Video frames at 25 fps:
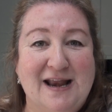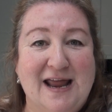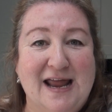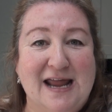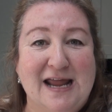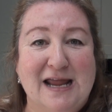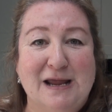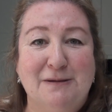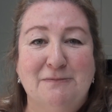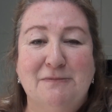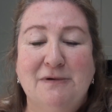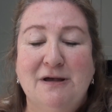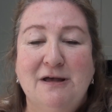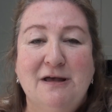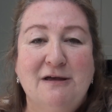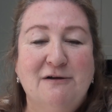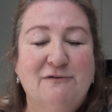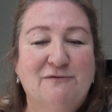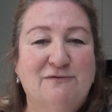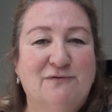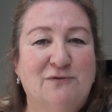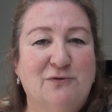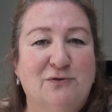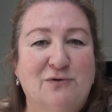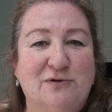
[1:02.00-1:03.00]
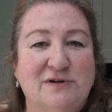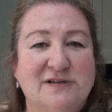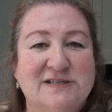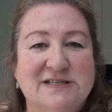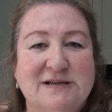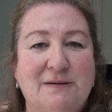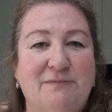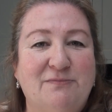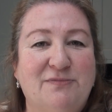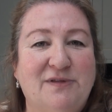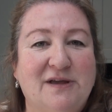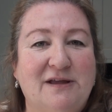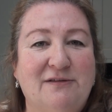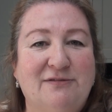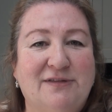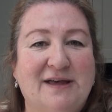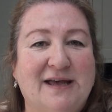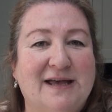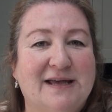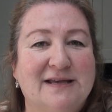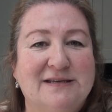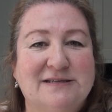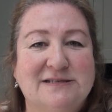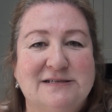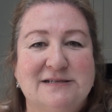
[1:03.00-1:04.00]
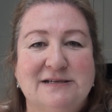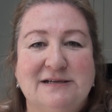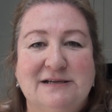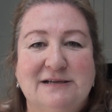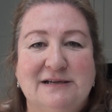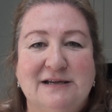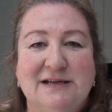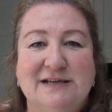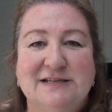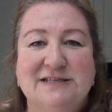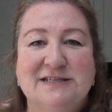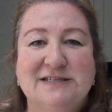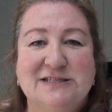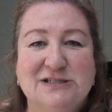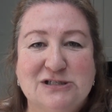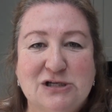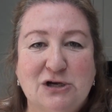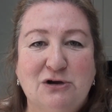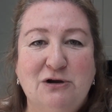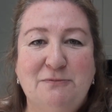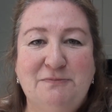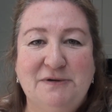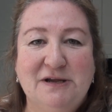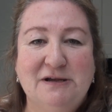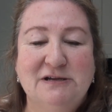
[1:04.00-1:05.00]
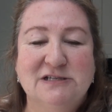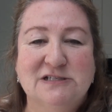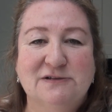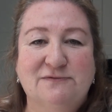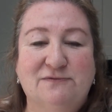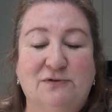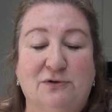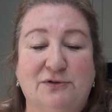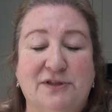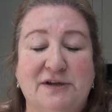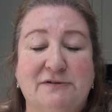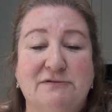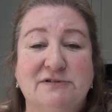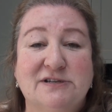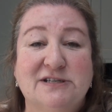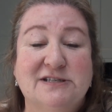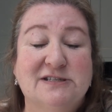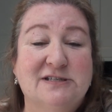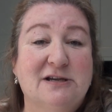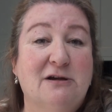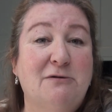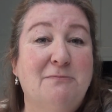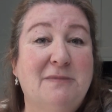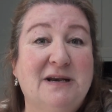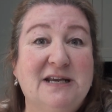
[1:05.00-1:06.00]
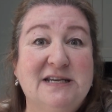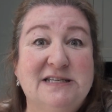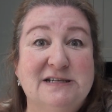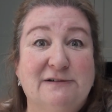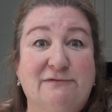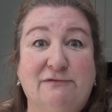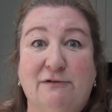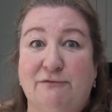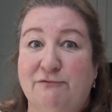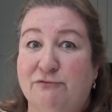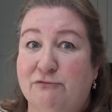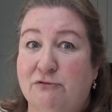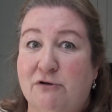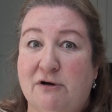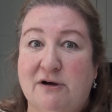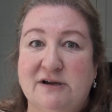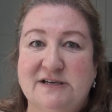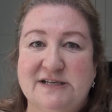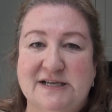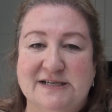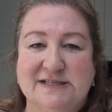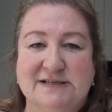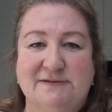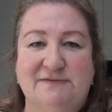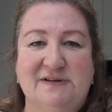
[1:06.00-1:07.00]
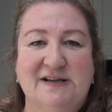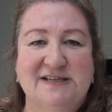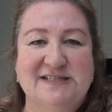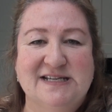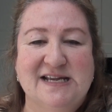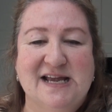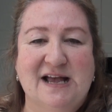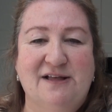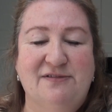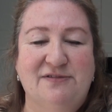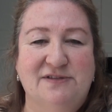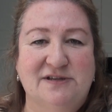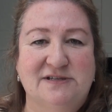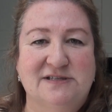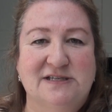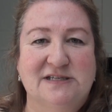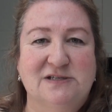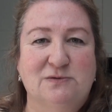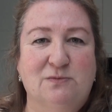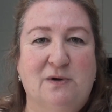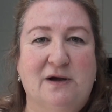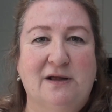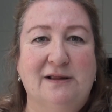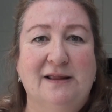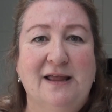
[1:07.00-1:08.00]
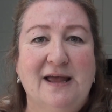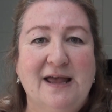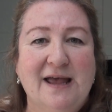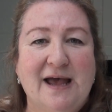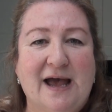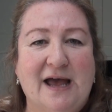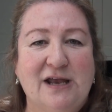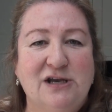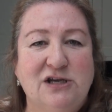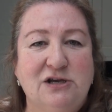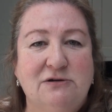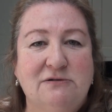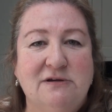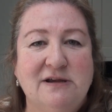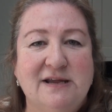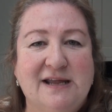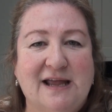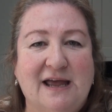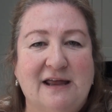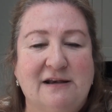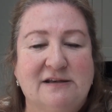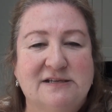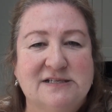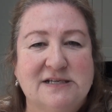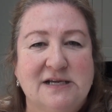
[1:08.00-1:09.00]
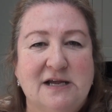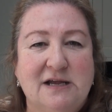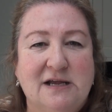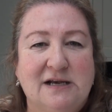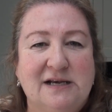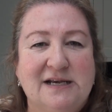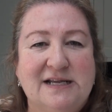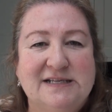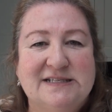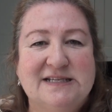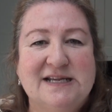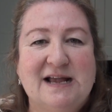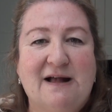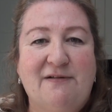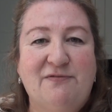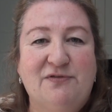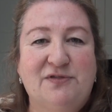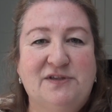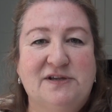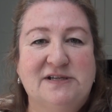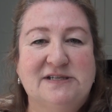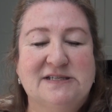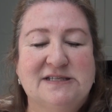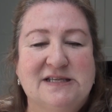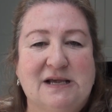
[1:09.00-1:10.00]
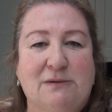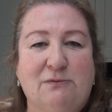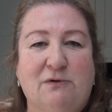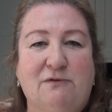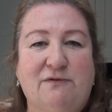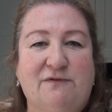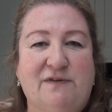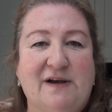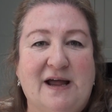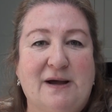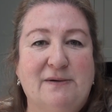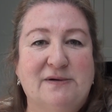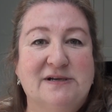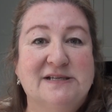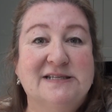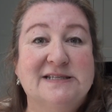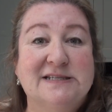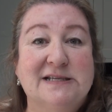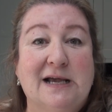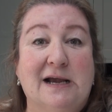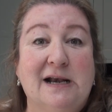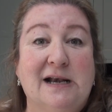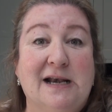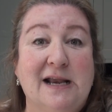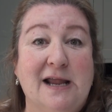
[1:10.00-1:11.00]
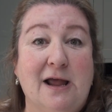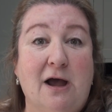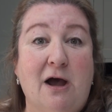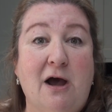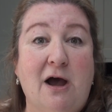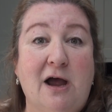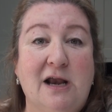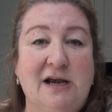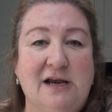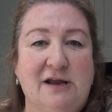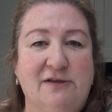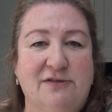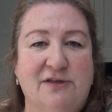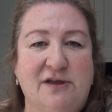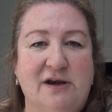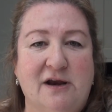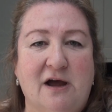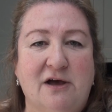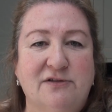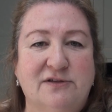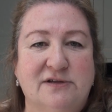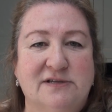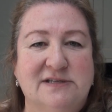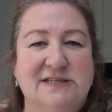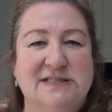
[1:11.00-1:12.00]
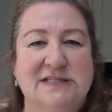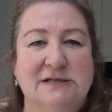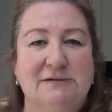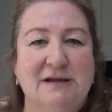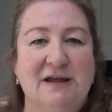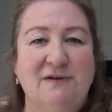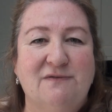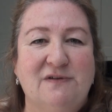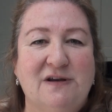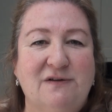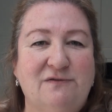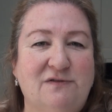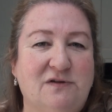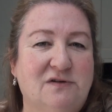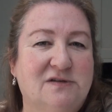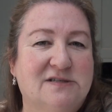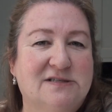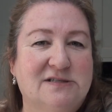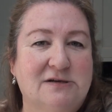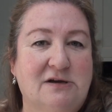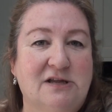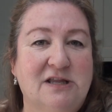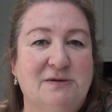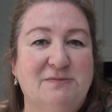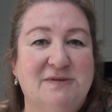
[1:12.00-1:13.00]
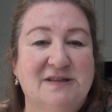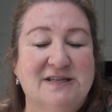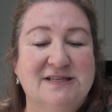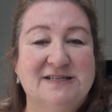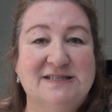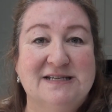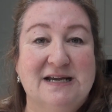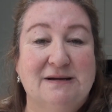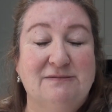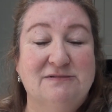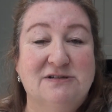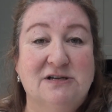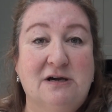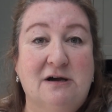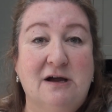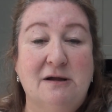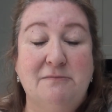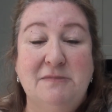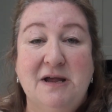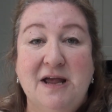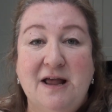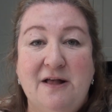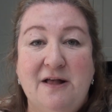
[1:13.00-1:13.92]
name for something that is so beautiful. There are so many different varieties of Lisianthus as well, and you can get Lisianthus that will flower slightly earlier than others, so even if you sow them at the same time,